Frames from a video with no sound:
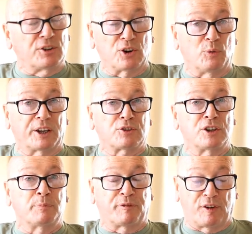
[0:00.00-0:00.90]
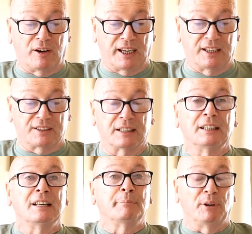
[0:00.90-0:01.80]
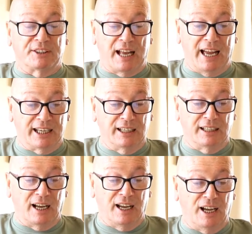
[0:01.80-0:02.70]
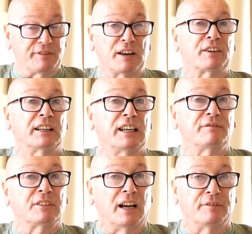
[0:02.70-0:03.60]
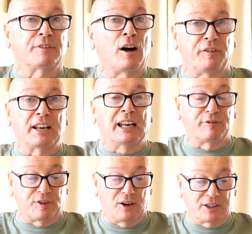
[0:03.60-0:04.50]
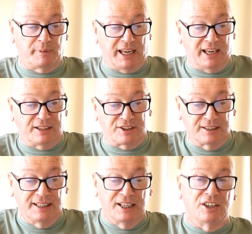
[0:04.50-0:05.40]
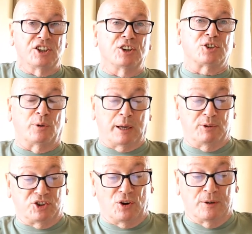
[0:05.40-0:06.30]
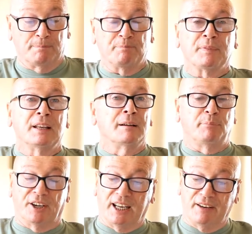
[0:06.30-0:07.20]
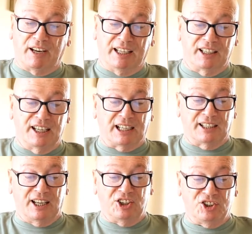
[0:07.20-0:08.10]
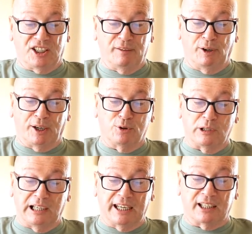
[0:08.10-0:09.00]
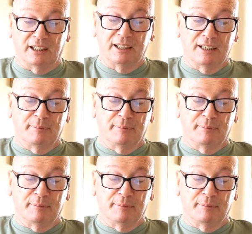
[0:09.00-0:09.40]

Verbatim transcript: I don't know what a creeper frog is, but any, I, I've never even, I've often held frogs in my hand years ago when I was young, but I never had an inclination to give one a good lick.